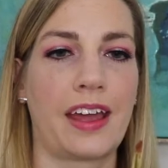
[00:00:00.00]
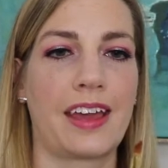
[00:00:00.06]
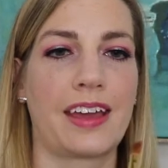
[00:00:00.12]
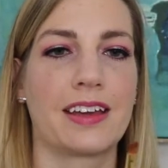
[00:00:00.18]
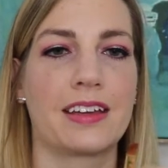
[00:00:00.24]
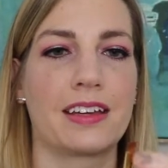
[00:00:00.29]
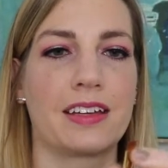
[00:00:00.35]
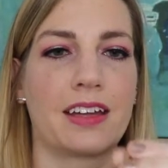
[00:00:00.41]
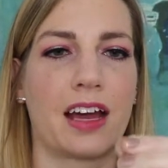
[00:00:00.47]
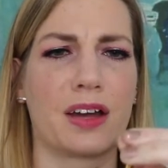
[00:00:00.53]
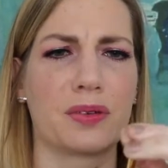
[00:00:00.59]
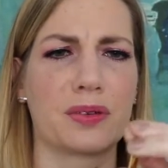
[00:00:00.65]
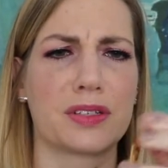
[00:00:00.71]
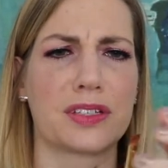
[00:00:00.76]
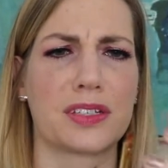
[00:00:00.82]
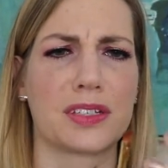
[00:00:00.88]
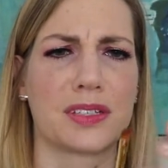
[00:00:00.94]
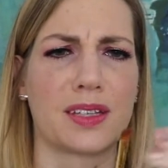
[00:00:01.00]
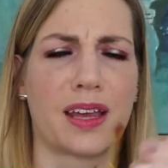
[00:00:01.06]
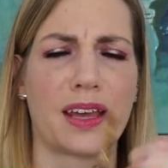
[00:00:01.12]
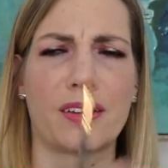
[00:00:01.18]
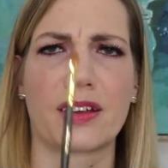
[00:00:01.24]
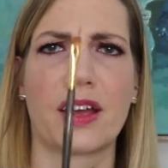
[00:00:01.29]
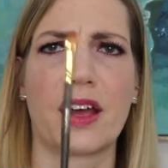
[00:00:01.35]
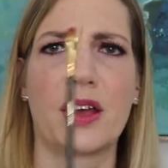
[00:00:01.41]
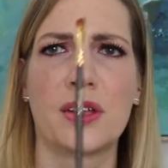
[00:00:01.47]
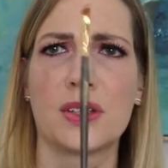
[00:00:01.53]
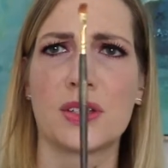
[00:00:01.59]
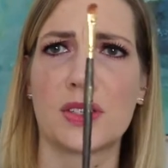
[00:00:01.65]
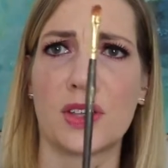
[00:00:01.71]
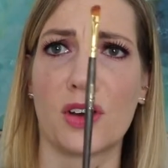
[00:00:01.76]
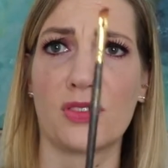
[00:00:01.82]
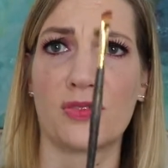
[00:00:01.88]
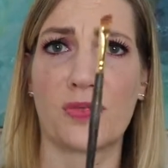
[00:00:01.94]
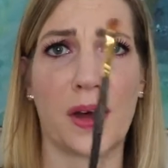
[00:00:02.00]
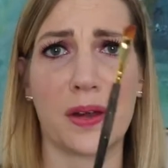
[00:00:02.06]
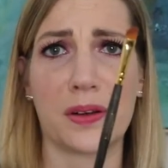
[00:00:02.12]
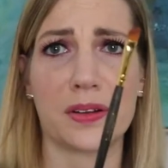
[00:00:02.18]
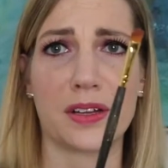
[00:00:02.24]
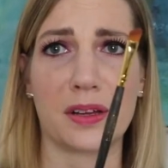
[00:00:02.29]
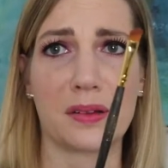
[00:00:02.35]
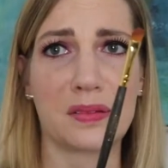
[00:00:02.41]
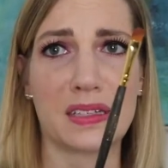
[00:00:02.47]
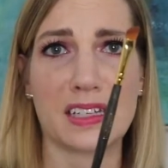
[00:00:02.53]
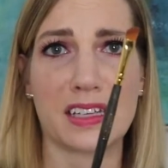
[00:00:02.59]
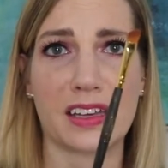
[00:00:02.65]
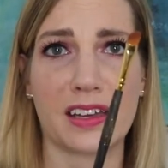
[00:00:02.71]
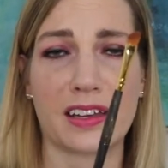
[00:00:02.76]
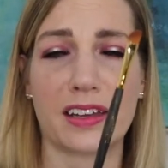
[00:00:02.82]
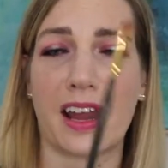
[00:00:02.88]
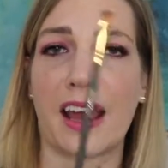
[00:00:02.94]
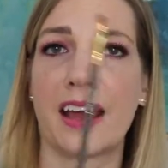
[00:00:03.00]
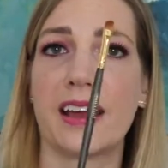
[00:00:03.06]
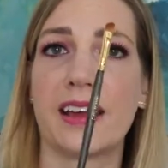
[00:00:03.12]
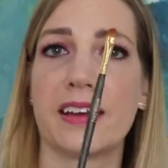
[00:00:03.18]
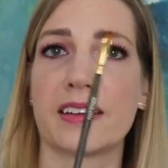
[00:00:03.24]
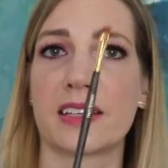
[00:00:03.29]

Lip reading: and I was just like so fired up to get a